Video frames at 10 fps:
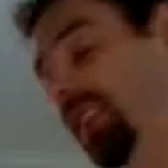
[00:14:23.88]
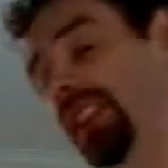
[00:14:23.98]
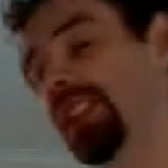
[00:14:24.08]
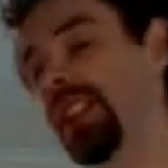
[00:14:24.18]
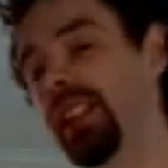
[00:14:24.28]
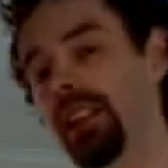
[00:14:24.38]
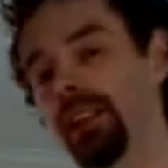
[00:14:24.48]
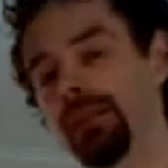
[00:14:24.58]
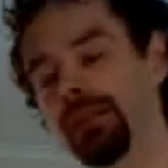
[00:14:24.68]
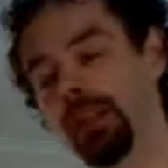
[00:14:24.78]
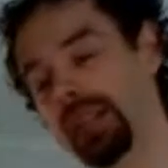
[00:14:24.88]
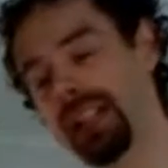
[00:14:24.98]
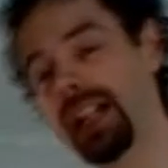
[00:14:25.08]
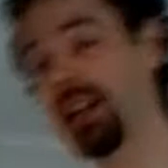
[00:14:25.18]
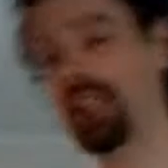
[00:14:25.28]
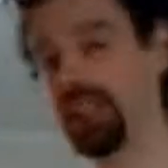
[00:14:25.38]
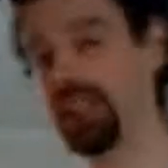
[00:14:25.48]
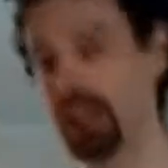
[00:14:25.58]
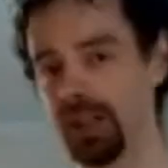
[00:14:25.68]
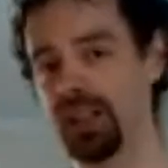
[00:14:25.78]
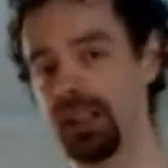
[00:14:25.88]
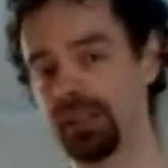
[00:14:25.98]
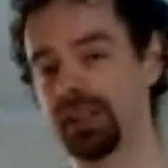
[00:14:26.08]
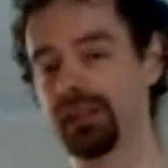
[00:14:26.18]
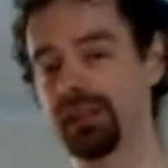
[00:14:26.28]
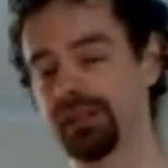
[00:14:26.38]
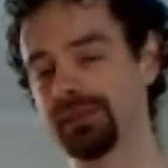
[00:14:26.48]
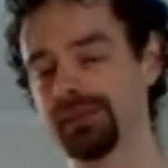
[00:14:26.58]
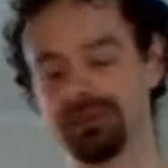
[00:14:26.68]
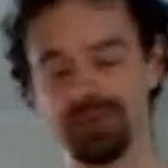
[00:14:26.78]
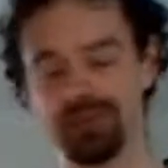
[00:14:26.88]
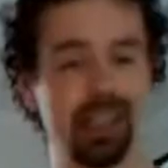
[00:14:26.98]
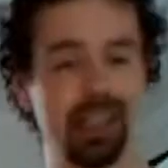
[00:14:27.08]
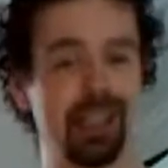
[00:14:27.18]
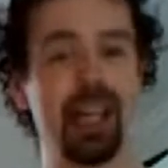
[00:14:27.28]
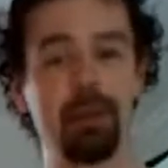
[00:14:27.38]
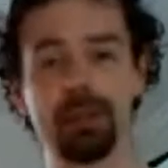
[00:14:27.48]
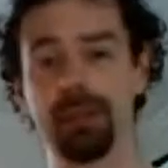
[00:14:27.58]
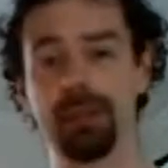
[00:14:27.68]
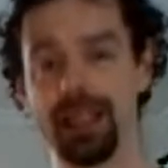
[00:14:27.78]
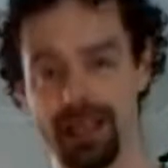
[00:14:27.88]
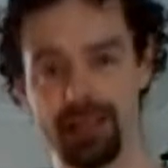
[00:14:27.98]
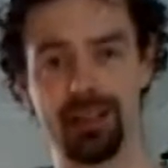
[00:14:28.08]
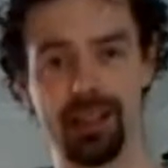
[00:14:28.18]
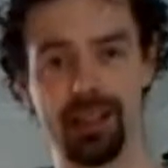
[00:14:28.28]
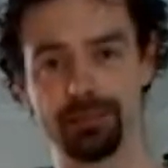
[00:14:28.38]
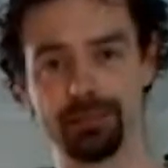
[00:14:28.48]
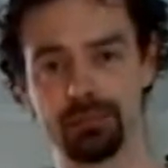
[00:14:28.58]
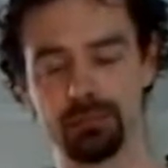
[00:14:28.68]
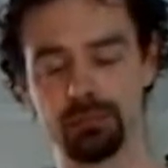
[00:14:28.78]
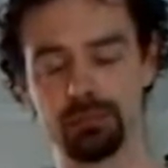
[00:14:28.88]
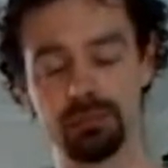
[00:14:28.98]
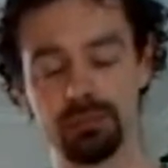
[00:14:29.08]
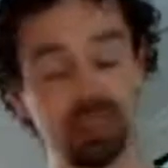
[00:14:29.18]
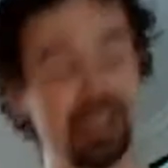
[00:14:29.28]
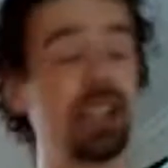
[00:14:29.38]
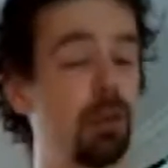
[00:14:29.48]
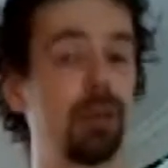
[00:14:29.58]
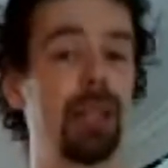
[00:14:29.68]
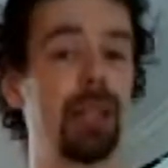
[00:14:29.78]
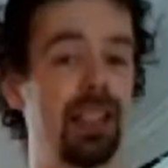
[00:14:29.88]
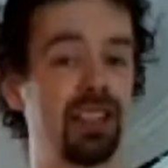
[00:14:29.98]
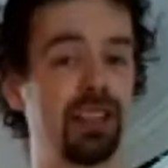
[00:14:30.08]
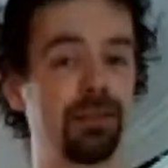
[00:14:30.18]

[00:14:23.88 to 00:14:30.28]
least I'll know, no matter how this turns out, that I kept my dignity. And that's what matters.